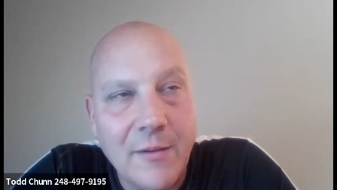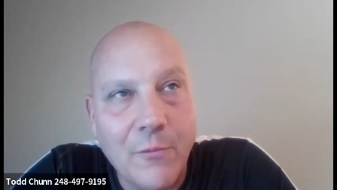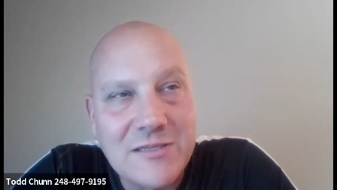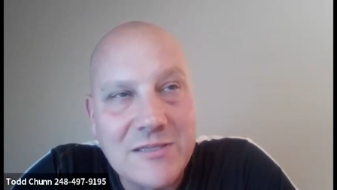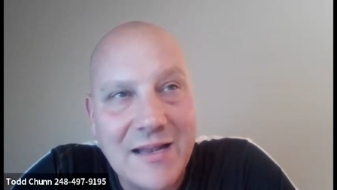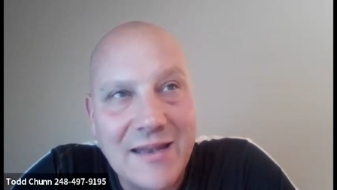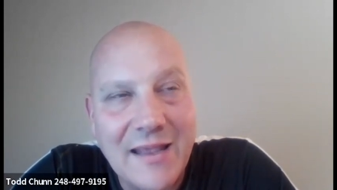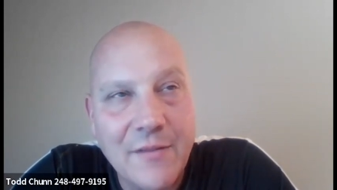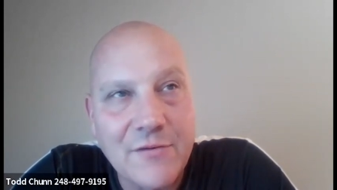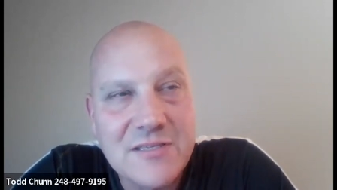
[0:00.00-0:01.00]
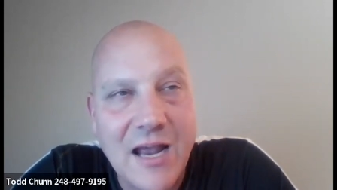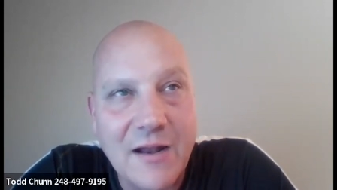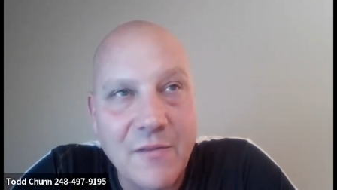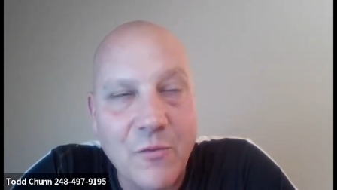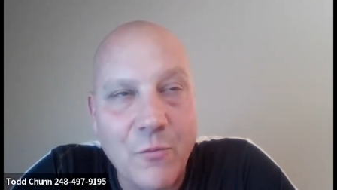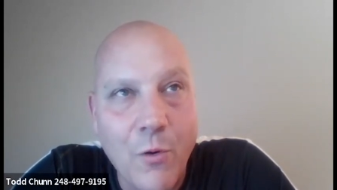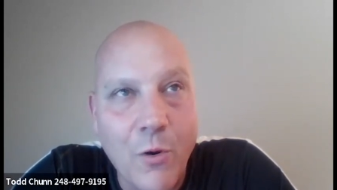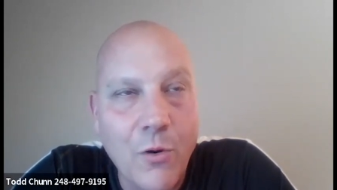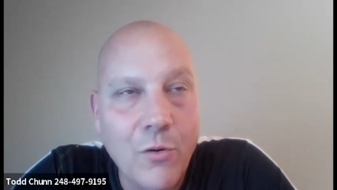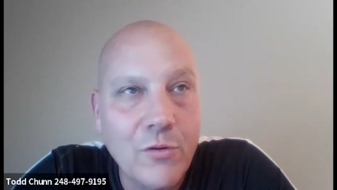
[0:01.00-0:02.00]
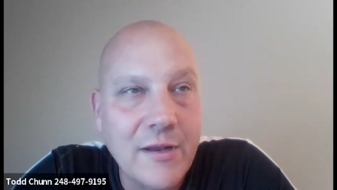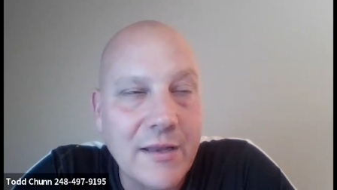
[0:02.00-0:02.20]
was on the other side of the road